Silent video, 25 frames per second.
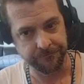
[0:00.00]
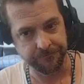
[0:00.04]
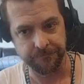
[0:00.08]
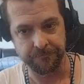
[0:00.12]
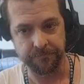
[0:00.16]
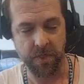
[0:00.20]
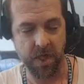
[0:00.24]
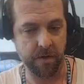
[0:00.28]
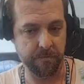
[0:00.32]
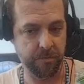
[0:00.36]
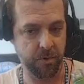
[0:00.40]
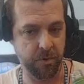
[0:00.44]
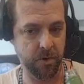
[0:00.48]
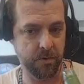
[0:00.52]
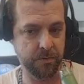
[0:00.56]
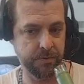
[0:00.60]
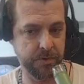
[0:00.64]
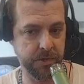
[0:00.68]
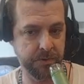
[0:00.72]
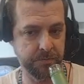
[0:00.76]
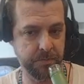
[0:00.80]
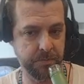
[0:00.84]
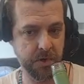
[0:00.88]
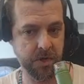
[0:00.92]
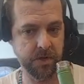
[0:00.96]
Not
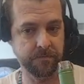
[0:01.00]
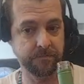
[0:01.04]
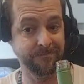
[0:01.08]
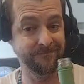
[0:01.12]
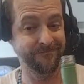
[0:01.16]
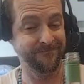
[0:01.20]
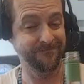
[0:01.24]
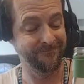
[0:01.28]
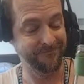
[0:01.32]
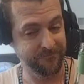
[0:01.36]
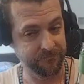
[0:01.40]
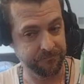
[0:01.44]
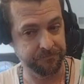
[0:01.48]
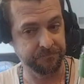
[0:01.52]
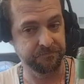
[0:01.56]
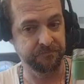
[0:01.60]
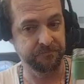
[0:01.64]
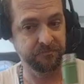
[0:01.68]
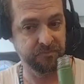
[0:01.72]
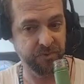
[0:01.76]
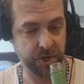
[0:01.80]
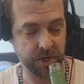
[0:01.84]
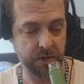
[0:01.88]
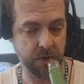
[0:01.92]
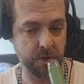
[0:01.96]
perfect, but
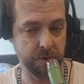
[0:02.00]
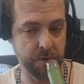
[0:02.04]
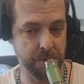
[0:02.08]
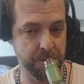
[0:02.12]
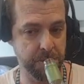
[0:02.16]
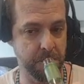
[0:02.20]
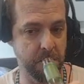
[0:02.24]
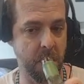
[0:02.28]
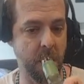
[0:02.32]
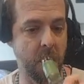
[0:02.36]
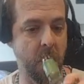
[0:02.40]
pretty close.